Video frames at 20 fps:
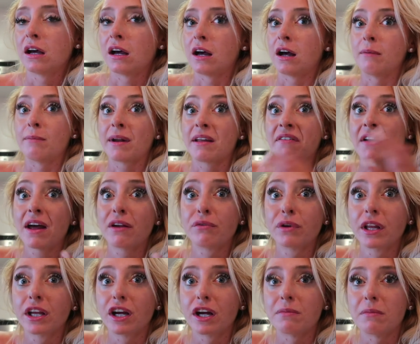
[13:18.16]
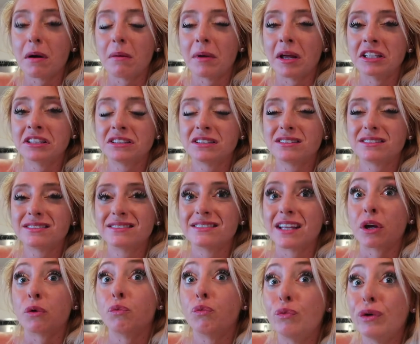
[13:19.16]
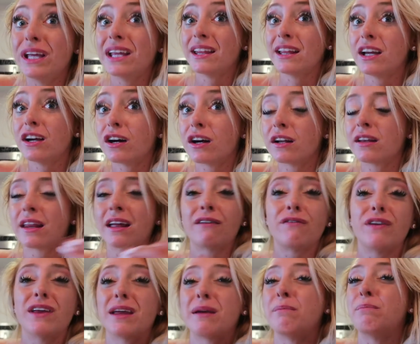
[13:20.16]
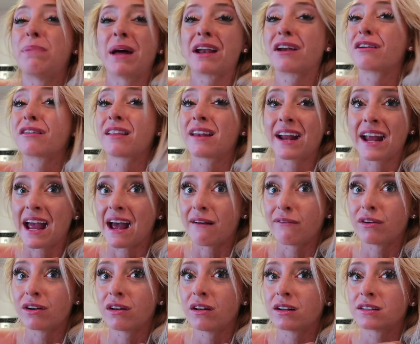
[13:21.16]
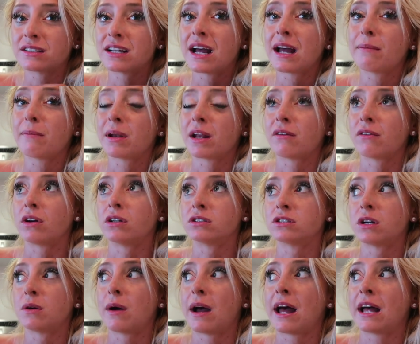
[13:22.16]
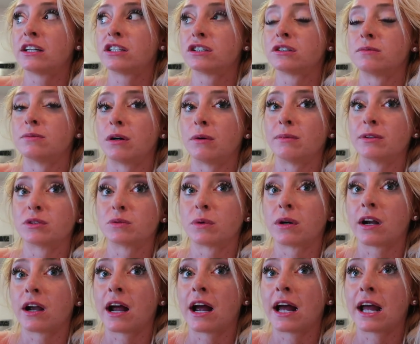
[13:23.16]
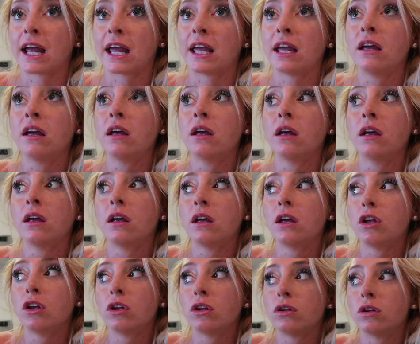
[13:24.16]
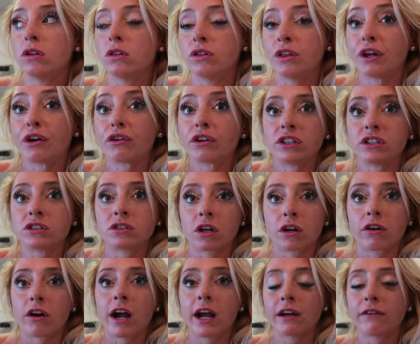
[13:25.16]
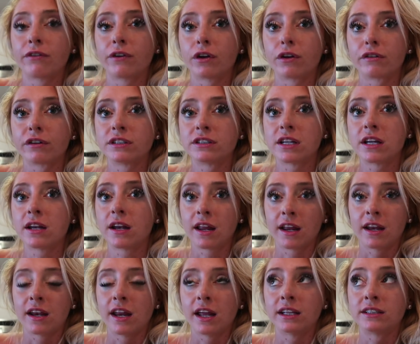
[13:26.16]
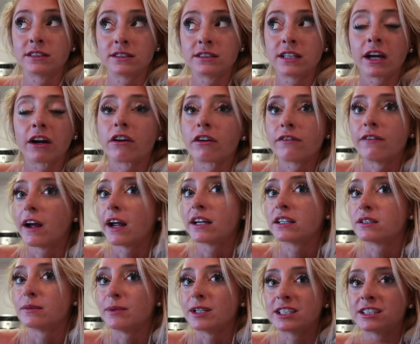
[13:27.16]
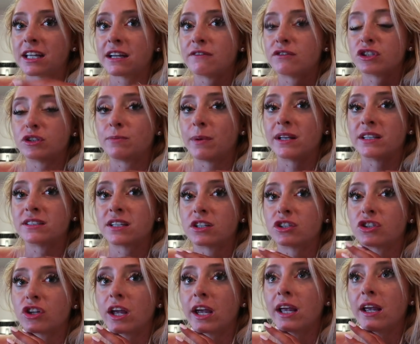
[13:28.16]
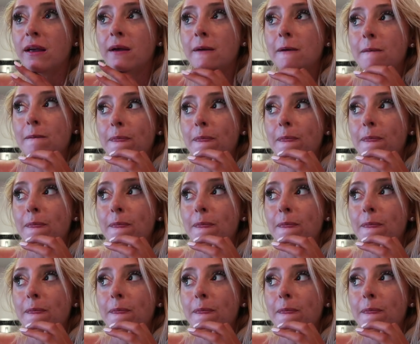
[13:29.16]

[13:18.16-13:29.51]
Um, but I've had really good moments like really good, like feeling better than I have in a long time. And I've also had just moments where I literally just start crying for no reason. And it's terrifying to me because I've just been such like